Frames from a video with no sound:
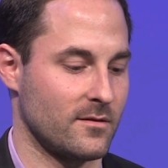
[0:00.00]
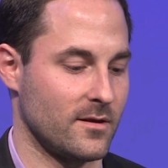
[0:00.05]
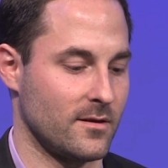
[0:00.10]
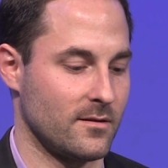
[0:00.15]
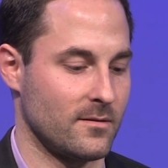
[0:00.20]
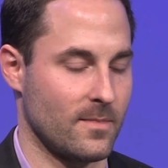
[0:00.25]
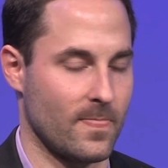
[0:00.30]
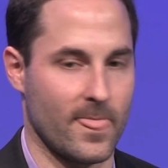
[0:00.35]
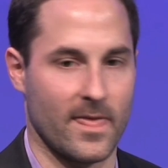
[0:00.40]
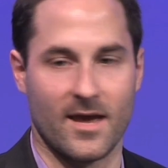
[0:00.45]

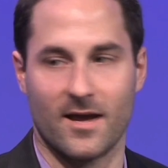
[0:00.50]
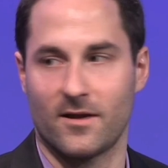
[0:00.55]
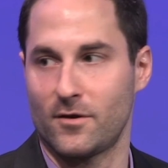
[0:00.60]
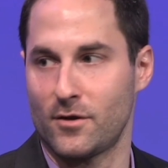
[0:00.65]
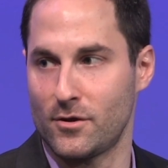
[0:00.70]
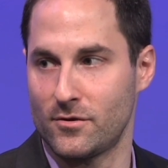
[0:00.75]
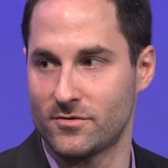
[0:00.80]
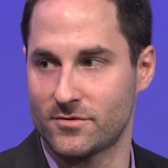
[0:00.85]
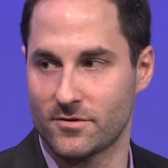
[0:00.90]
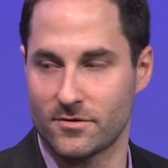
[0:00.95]
the end
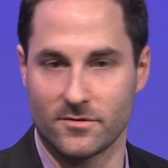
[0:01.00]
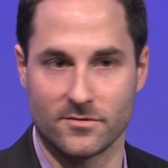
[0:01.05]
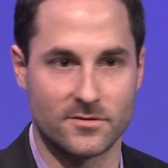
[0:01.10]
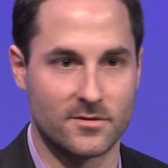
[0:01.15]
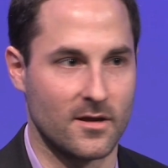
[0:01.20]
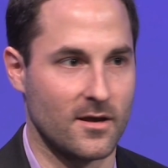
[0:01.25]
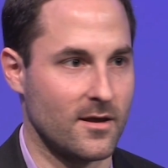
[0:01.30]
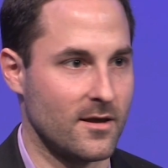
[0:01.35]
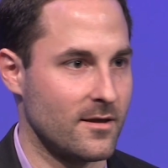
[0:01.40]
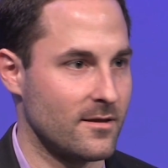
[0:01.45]

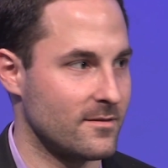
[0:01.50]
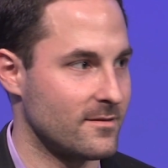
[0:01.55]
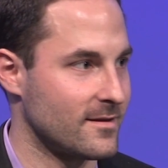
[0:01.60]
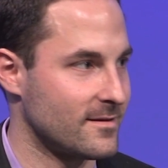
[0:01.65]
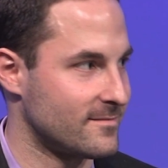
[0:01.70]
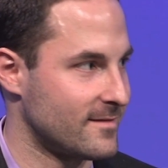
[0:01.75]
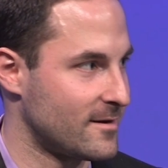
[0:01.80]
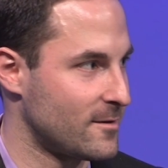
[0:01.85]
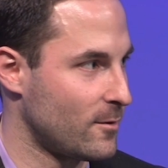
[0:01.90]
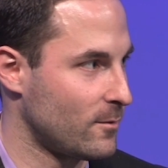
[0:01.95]
users,
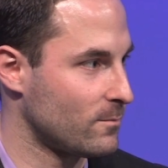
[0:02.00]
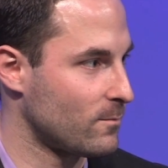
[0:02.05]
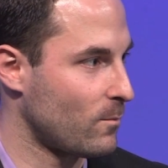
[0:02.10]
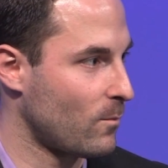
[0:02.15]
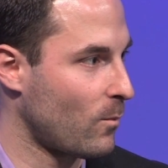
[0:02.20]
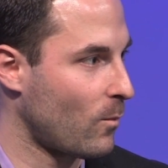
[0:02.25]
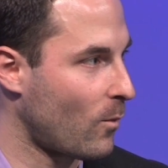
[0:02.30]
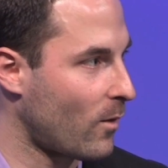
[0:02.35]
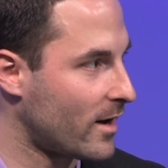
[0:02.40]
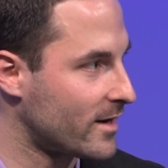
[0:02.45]
they don't
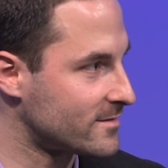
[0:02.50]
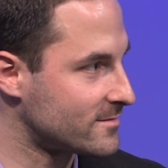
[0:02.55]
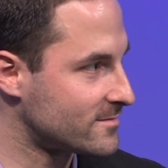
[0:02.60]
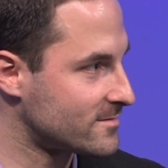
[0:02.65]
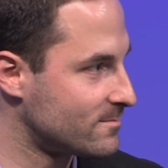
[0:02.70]
want